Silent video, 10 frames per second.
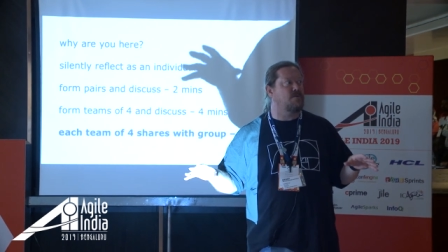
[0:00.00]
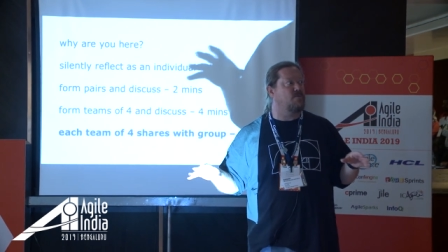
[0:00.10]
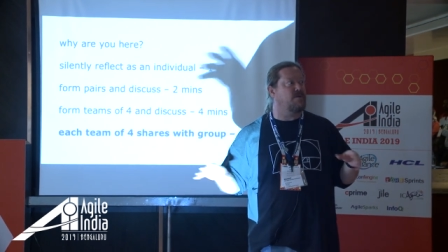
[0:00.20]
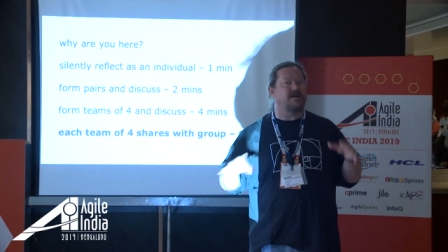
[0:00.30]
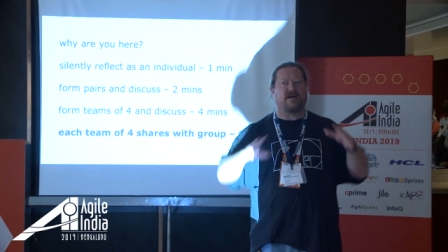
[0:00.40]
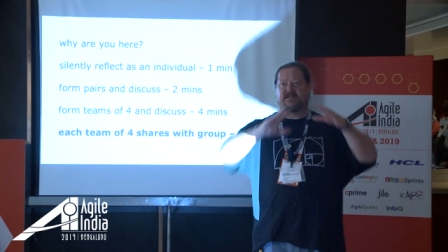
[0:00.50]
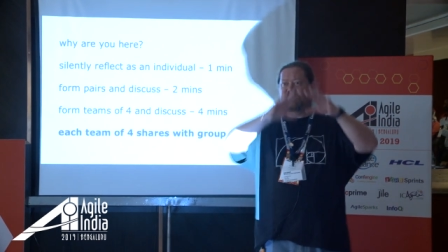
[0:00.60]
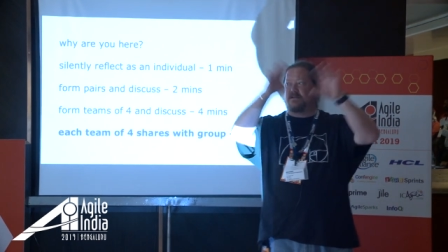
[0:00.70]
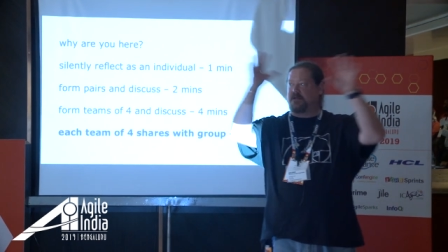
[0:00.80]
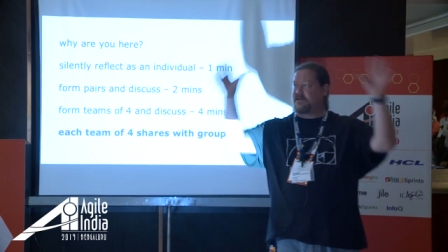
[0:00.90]
What do you guys
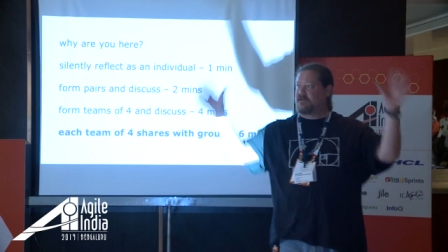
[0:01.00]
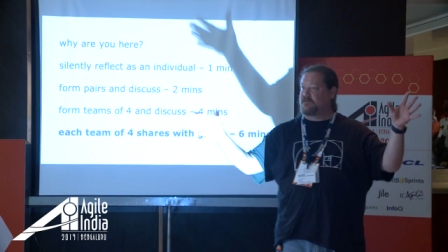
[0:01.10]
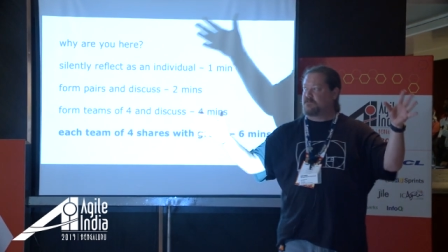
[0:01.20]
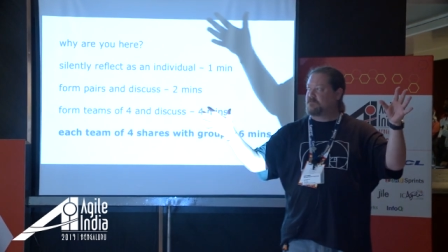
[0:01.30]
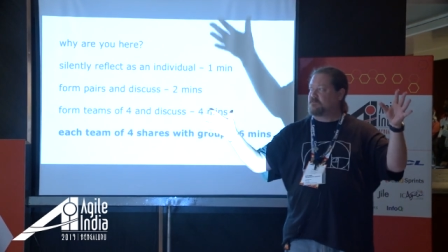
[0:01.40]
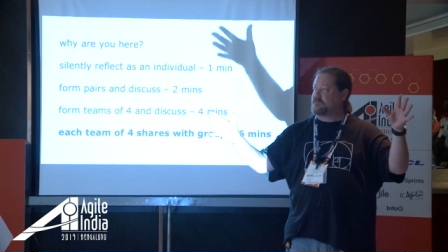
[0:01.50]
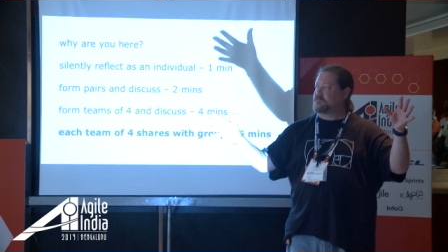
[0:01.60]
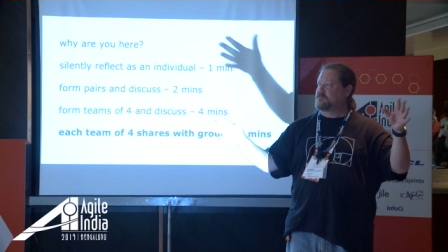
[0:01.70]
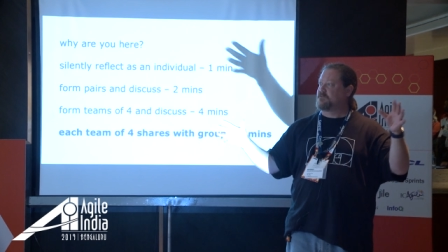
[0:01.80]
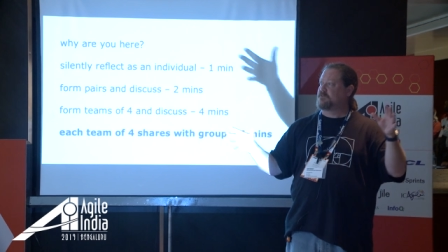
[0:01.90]
think?
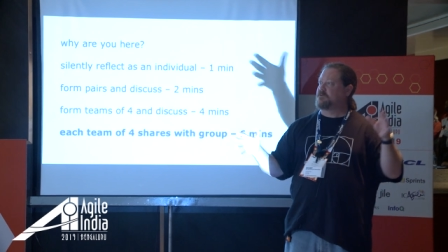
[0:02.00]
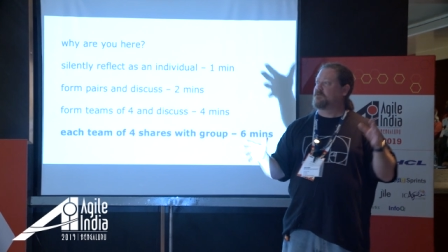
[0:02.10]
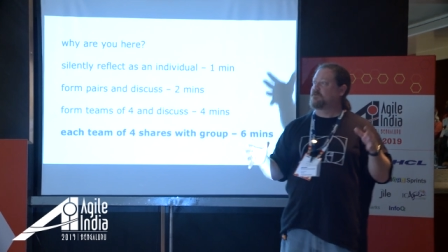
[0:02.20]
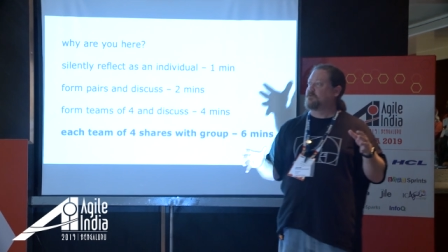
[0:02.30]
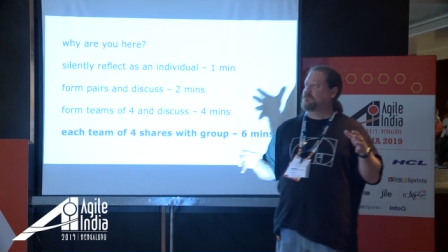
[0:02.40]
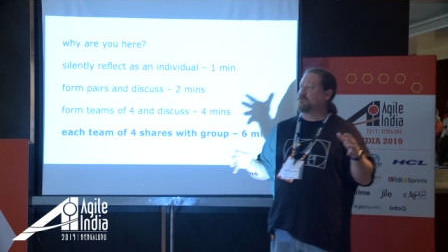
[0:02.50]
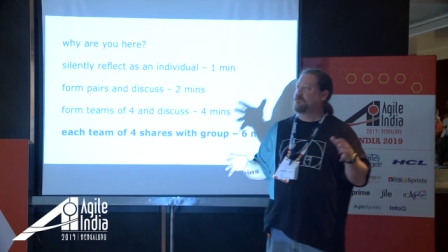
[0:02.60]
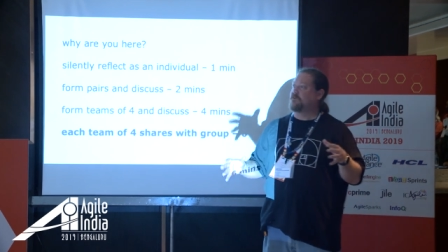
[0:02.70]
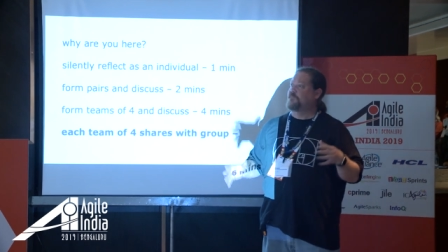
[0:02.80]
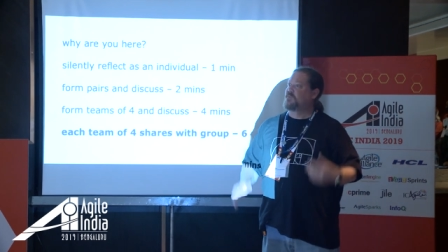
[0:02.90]
All inclusive.
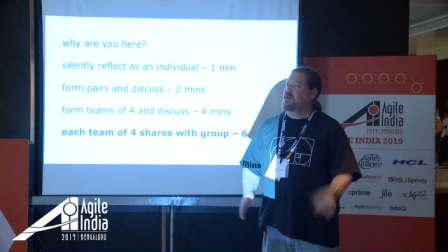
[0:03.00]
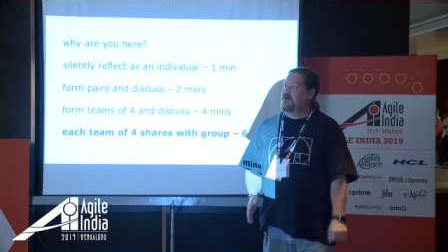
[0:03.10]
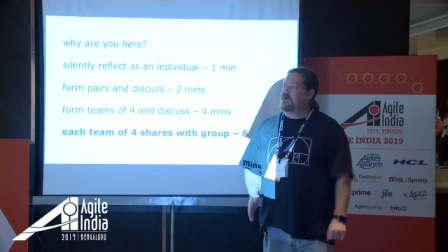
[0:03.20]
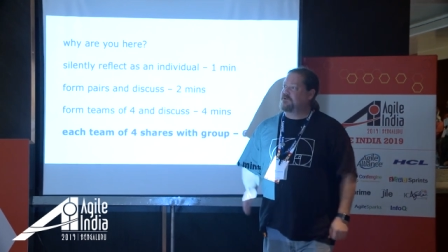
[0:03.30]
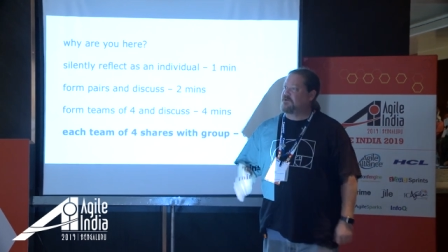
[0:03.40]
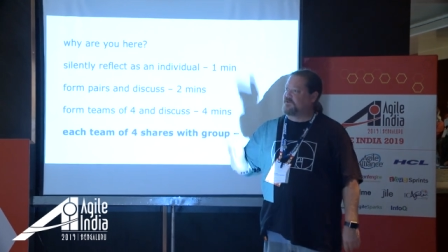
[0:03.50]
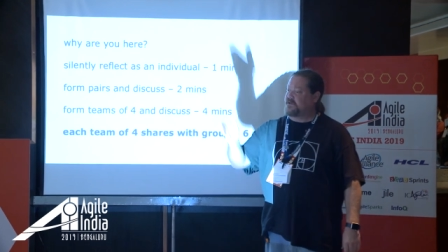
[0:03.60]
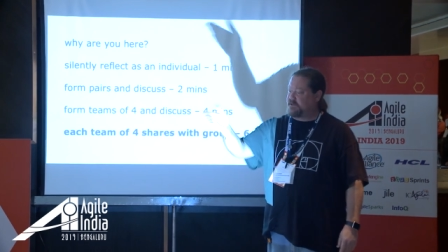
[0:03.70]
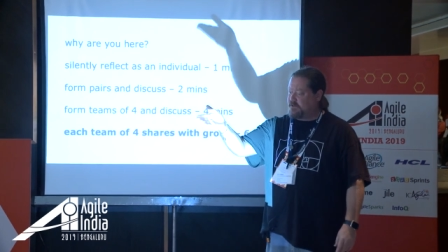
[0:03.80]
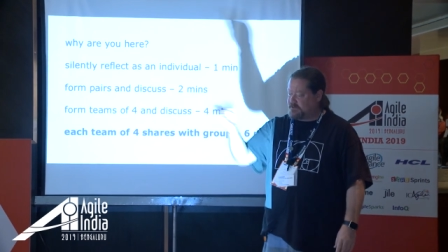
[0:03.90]
So you
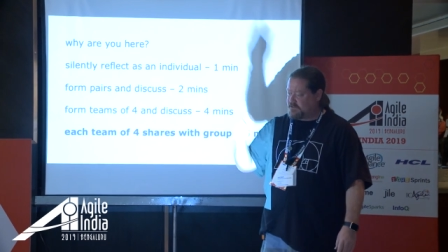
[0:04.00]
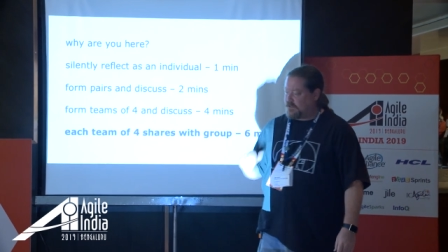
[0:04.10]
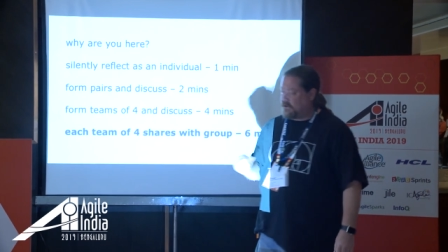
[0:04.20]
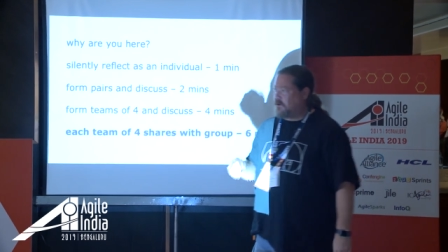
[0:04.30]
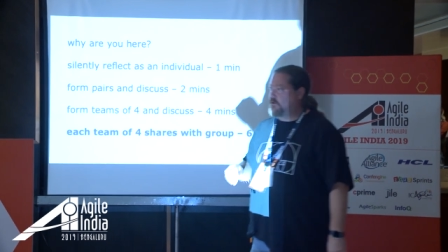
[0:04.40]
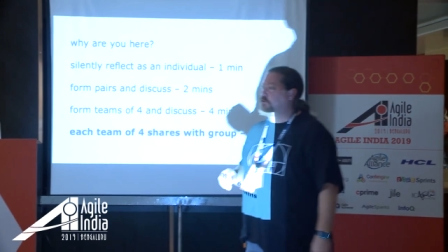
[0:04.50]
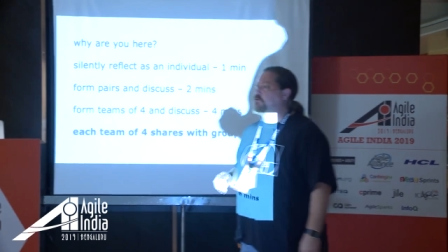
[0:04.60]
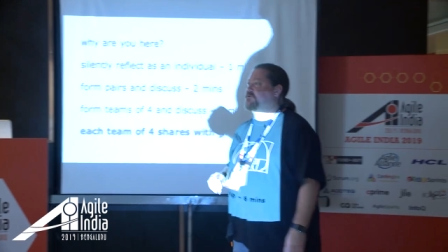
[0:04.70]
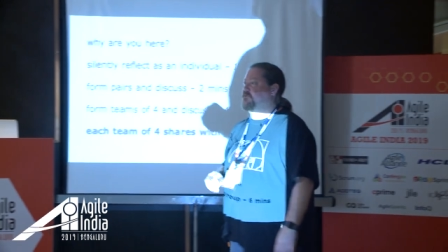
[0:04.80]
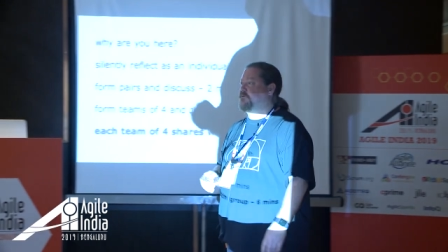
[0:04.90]
think it's all
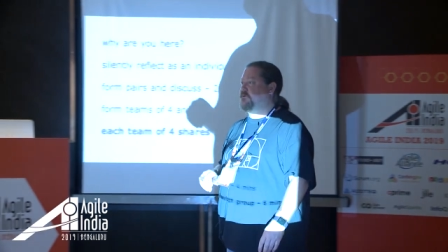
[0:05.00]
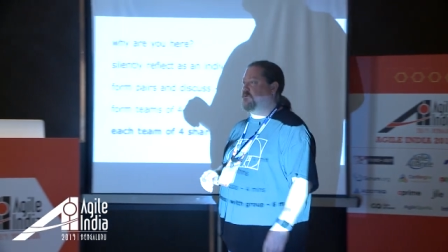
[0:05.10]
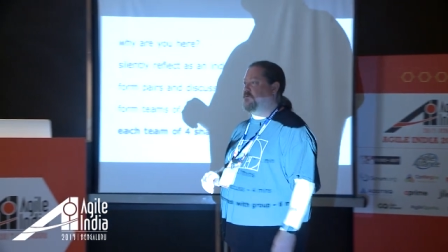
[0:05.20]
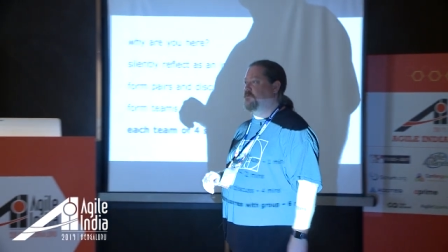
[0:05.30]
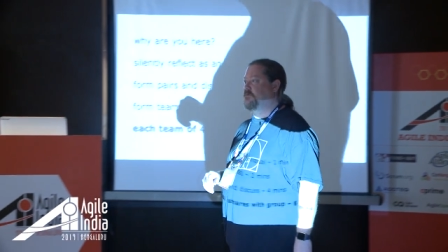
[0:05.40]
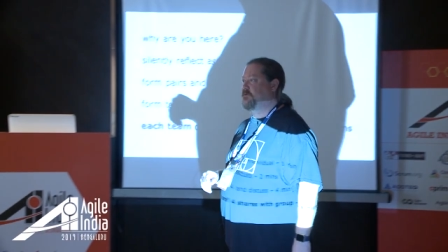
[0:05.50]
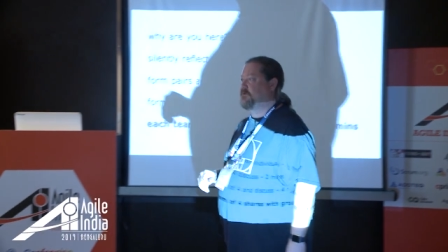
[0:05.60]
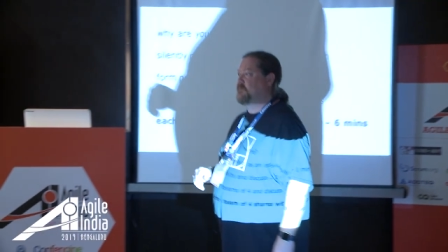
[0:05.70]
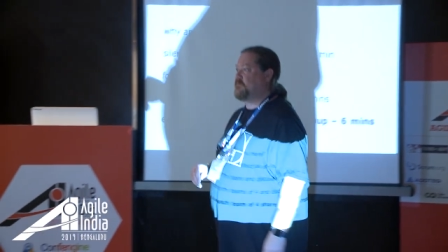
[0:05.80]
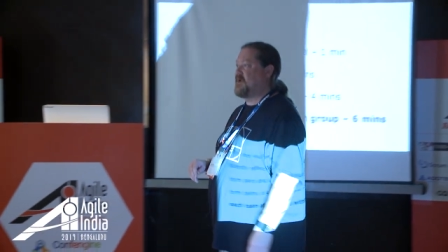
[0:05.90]
inclusive?
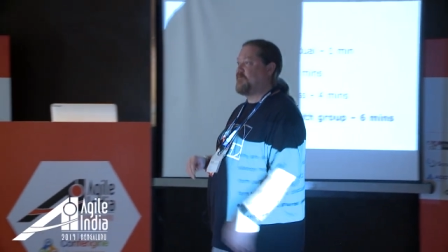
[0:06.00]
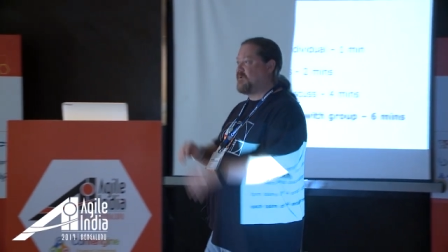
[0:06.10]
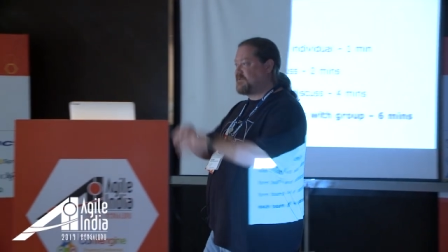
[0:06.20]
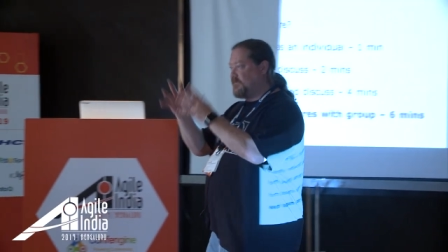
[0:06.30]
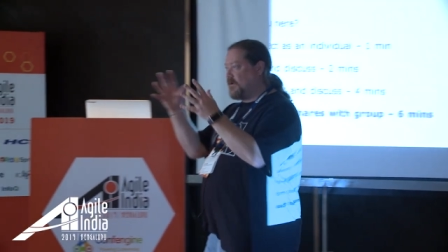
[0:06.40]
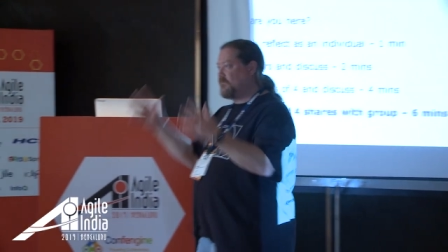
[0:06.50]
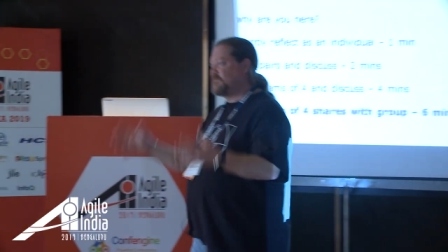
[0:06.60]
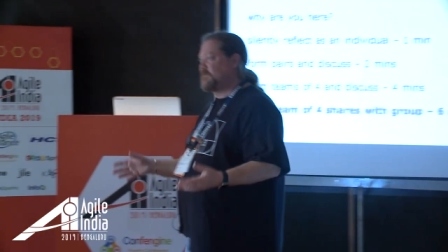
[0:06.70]
Everyone's involved?